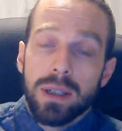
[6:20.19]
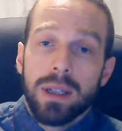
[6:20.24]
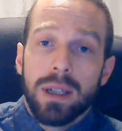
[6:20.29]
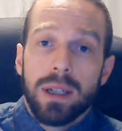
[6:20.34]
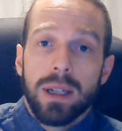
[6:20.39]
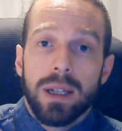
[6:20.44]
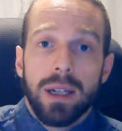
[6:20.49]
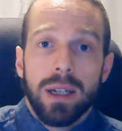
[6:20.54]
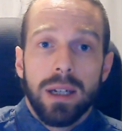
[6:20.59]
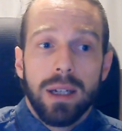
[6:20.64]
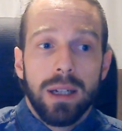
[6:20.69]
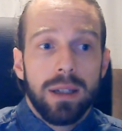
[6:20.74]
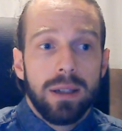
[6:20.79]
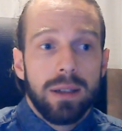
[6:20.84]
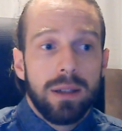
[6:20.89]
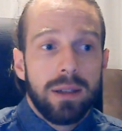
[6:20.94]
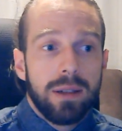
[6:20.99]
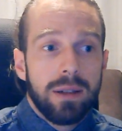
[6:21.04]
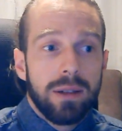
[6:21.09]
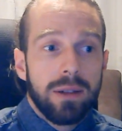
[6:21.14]

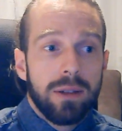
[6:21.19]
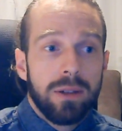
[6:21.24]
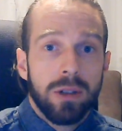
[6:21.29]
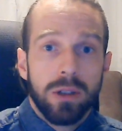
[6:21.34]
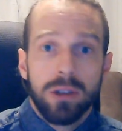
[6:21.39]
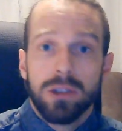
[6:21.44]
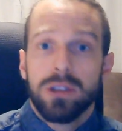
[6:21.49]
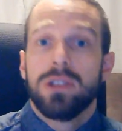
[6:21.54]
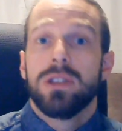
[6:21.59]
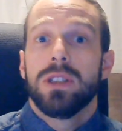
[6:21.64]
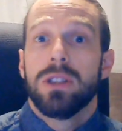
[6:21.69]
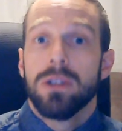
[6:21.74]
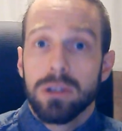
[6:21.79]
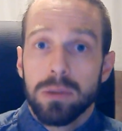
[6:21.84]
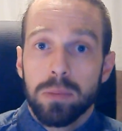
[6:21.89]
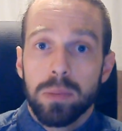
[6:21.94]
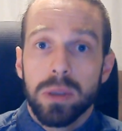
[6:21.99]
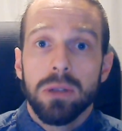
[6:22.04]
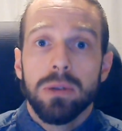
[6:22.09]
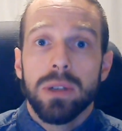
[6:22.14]
and there's
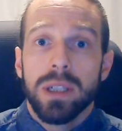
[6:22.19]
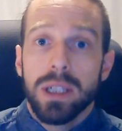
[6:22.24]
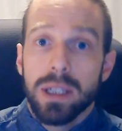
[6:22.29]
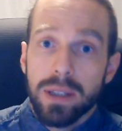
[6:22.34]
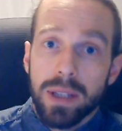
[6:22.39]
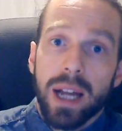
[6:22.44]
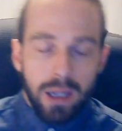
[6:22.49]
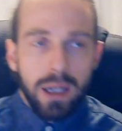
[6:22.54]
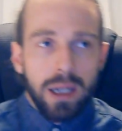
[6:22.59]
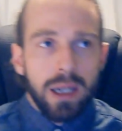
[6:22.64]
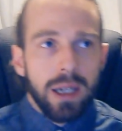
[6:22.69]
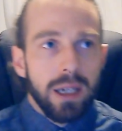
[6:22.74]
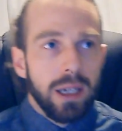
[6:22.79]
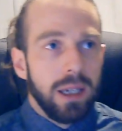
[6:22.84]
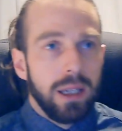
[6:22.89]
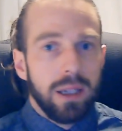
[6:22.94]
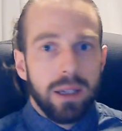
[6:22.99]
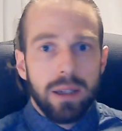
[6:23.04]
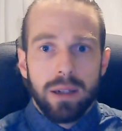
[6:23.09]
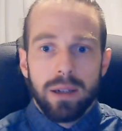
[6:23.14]
beauty in that,
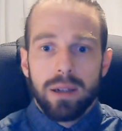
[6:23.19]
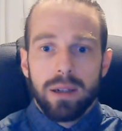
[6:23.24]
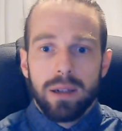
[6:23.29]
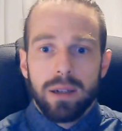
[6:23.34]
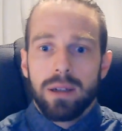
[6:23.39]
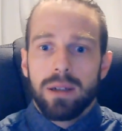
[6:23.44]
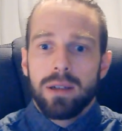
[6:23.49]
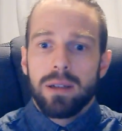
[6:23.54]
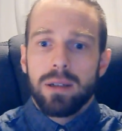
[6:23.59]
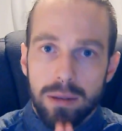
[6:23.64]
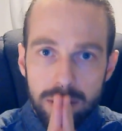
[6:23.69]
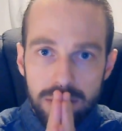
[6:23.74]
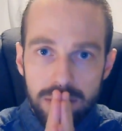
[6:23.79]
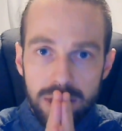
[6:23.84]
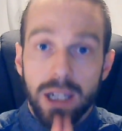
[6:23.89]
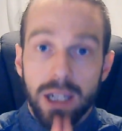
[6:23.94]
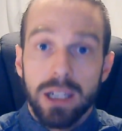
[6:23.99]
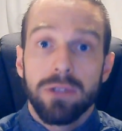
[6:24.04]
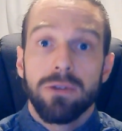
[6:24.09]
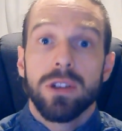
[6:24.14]
in
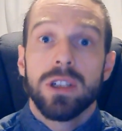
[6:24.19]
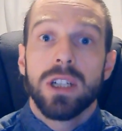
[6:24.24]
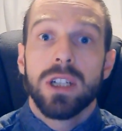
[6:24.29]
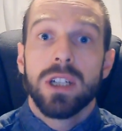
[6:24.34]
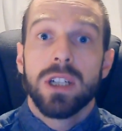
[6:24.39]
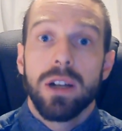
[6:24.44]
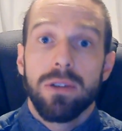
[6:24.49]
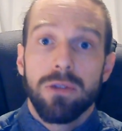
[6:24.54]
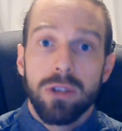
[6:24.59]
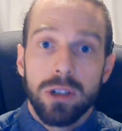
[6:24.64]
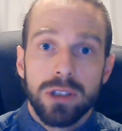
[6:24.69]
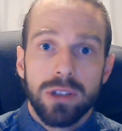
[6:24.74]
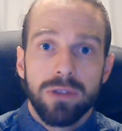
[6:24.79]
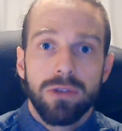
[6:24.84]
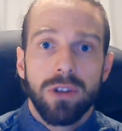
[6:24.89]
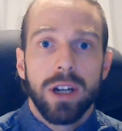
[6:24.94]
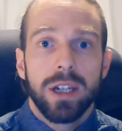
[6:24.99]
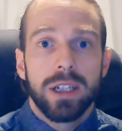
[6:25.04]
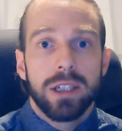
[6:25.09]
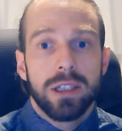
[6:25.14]

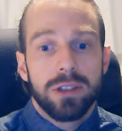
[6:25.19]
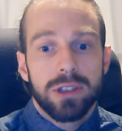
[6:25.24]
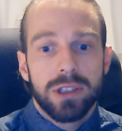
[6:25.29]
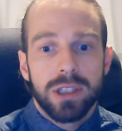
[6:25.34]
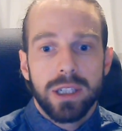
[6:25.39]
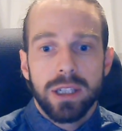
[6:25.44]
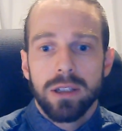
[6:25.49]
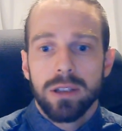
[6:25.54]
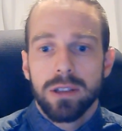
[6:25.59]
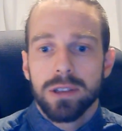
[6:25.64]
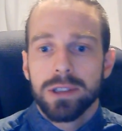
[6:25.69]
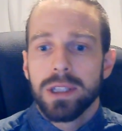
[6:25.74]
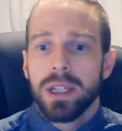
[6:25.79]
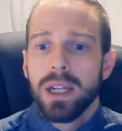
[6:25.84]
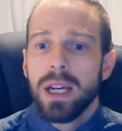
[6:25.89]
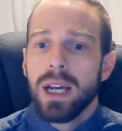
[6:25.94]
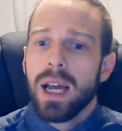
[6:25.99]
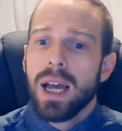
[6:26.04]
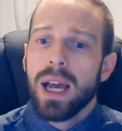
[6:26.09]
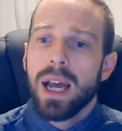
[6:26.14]
diversifying your skills.
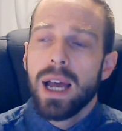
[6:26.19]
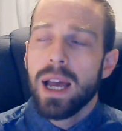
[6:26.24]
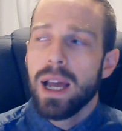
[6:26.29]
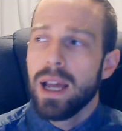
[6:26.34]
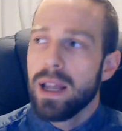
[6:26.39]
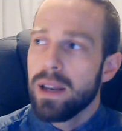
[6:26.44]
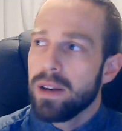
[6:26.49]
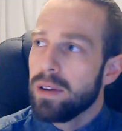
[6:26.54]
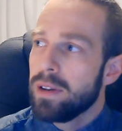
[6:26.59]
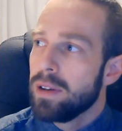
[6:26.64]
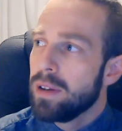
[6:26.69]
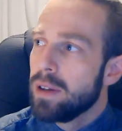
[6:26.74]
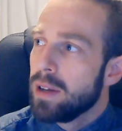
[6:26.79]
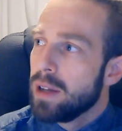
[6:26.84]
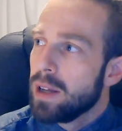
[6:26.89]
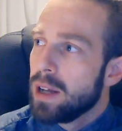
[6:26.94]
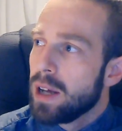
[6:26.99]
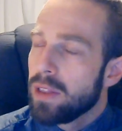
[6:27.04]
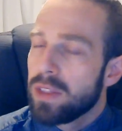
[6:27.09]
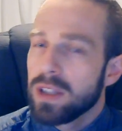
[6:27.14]
And
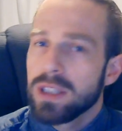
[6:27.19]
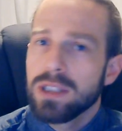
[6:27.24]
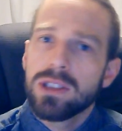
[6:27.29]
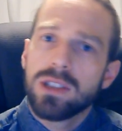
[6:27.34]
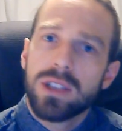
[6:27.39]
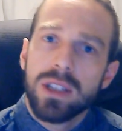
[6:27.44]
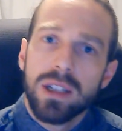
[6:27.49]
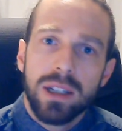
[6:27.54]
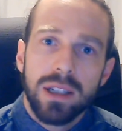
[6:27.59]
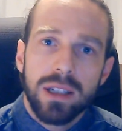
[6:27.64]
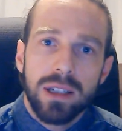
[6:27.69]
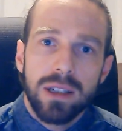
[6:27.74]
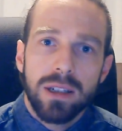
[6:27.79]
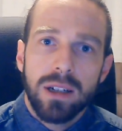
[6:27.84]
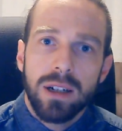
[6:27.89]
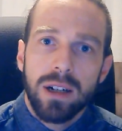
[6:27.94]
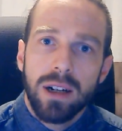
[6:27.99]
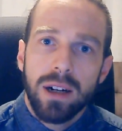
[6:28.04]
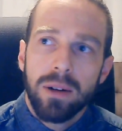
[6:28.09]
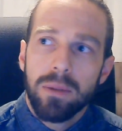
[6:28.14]
I think it's the
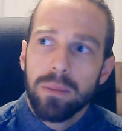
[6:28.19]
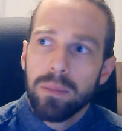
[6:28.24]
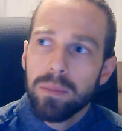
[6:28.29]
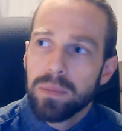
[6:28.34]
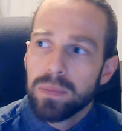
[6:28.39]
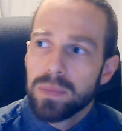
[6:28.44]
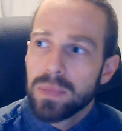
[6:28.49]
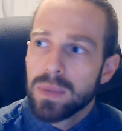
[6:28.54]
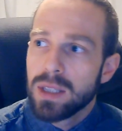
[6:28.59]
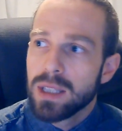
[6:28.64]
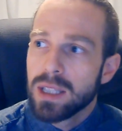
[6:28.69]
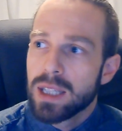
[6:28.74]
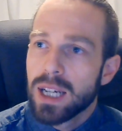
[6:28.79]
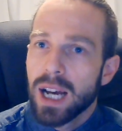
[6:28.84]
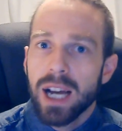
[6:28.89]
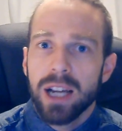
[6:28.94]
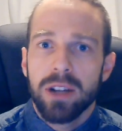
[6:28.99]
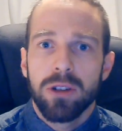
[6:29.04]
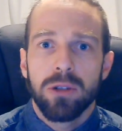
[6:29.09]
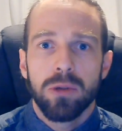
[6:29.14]

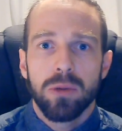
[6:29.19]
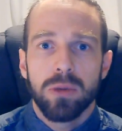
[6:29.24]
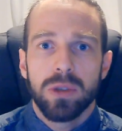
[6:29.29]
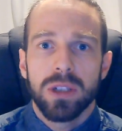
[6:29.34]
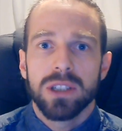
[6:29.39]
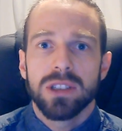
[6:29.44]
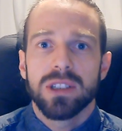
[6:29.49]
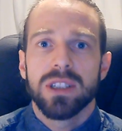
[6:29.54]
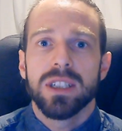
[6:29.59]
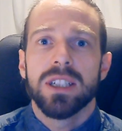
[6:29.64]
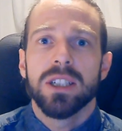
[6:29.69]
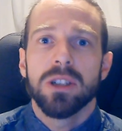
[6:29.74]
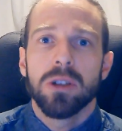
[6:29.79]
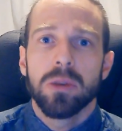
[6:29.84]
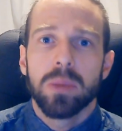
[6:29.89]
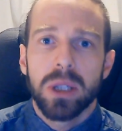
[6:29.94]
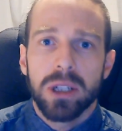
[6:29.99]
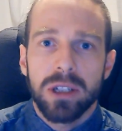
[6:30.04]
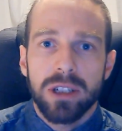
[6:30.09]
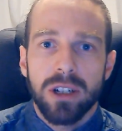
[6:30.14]
guy who does the
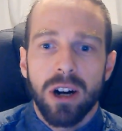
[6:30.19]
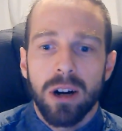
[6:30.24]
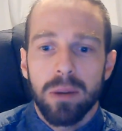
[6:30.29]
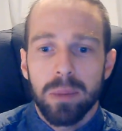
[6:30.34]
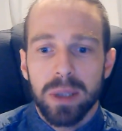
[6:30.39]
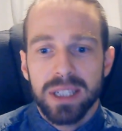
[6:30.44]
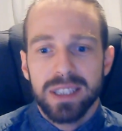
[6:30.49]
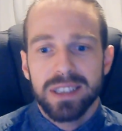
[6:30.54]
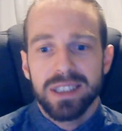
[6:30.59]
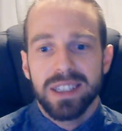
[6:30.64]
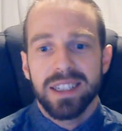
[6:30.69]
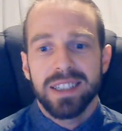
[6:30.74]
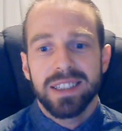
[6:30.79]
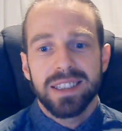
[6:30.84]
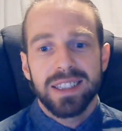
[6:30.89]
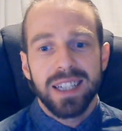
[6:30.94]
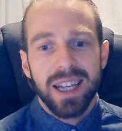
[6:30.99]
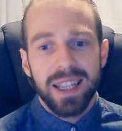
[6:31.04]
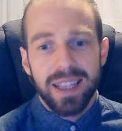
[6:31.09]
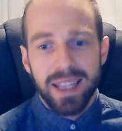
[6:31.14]
Dilbert comics. He
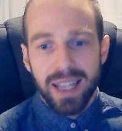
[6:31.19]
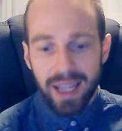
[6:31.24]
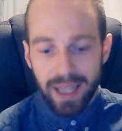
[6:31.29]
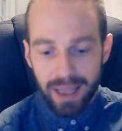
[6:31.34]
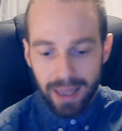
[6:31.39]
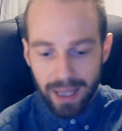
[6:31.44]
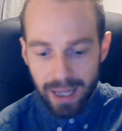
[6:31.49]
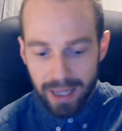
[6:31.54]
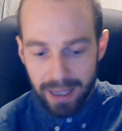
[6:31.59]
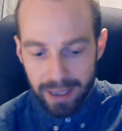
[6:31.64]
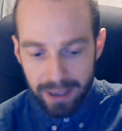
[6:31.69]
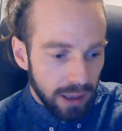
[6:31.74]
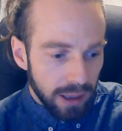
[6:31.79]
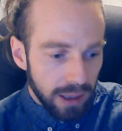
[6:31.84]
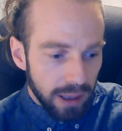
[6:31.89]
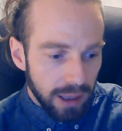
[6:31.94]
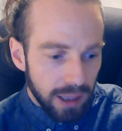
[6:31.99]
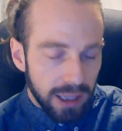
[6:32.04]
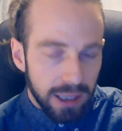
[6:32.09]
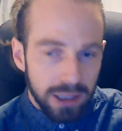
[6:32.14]
said that like
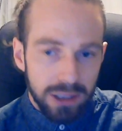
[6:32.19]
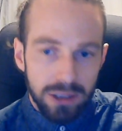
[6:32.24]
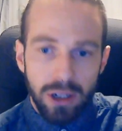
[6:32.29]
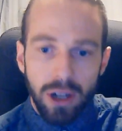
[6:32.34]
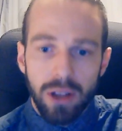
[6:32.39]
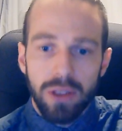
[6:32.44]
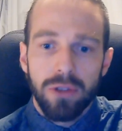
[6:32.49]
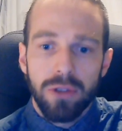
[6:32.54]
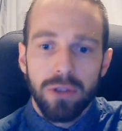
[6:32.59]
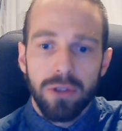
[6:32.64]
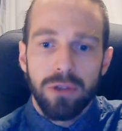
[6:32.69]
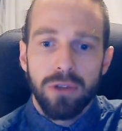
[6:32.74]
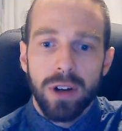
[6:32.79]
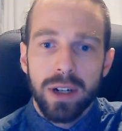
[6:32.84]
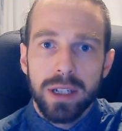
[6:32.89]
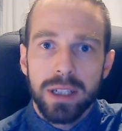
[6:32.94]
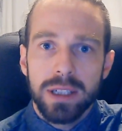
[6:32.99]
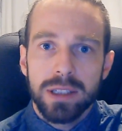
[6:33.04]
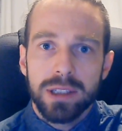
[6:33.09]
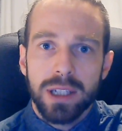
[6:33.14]
he's not the
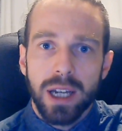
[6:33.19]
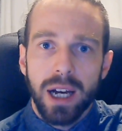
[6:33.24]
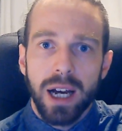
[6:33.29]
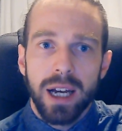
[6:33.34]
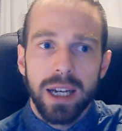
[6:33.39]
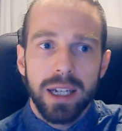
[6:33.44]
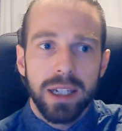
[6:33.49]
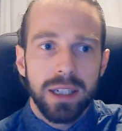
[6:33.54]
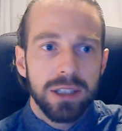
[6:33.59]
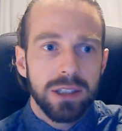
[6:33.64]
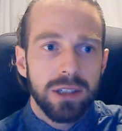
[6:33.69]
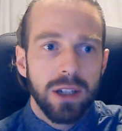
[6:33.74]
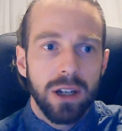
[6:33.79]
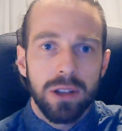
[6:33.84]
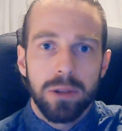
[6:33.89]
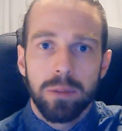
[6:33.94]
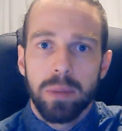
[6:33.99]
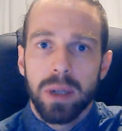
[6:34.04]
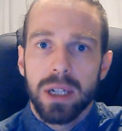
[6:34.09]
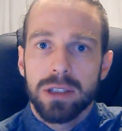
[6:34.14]
funniest guy, and he's not the
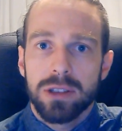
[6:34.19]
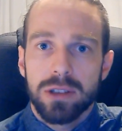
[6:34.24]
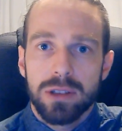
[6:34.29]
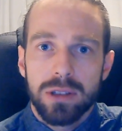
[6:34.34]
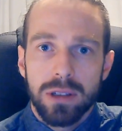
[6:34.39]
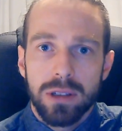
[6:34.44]
best